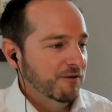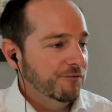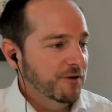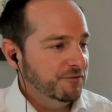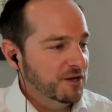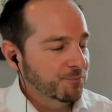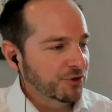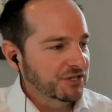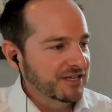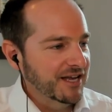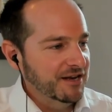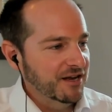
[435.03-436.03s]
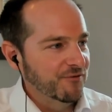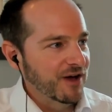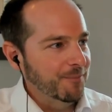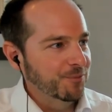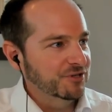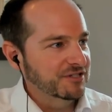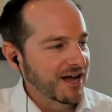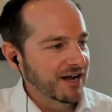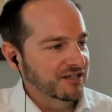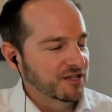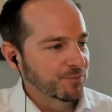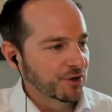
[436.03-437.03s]
50% of Apple stock
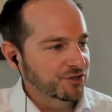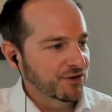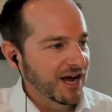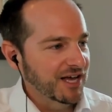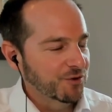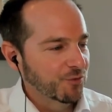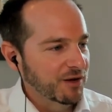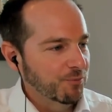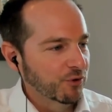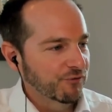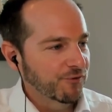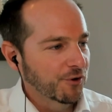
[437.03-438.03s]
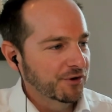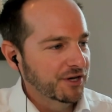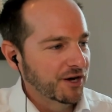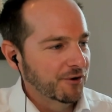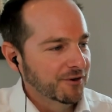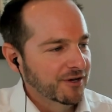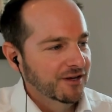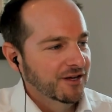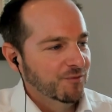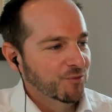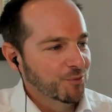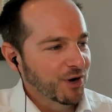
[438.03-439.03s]
in the Berkshire Hathaway portfolio.
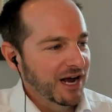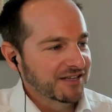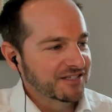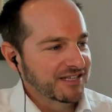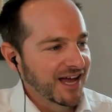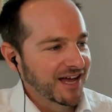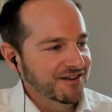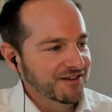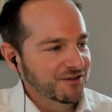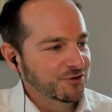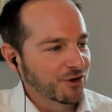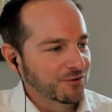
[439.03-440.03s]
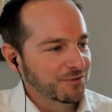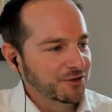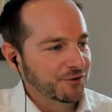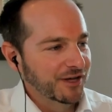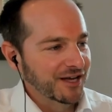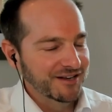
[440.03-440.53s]
Rumor has it, Dad, you told him to do that.